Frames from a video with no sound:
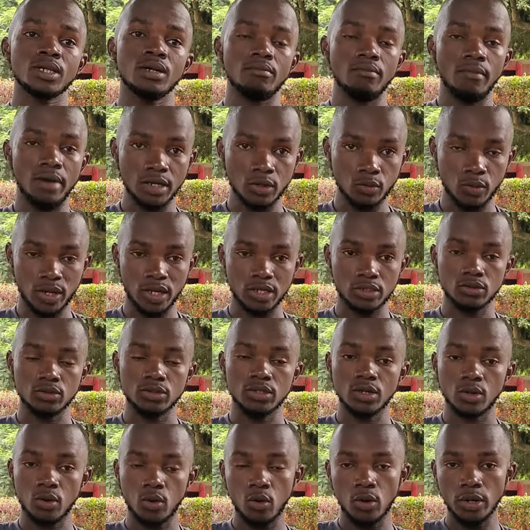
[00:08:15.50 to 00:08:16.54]
But when I
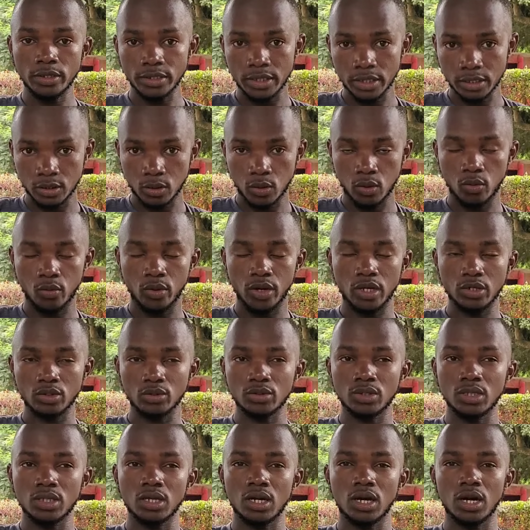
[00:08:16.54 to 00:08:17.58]
shoot their content or when I
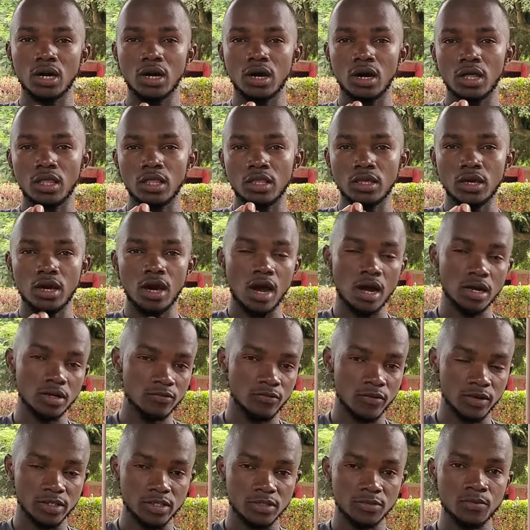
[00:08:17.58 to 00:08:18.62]
shoot their
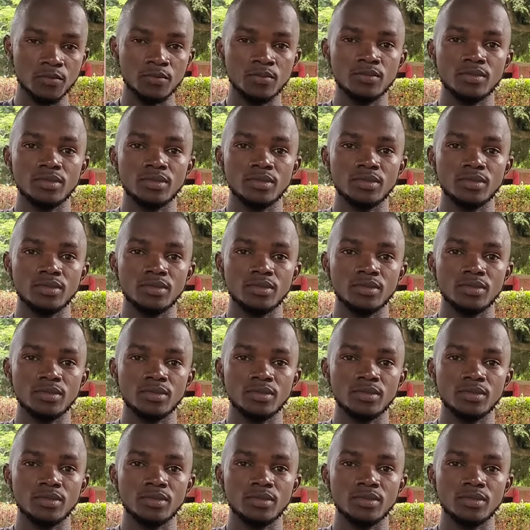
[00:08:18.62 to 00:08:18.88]
adverts,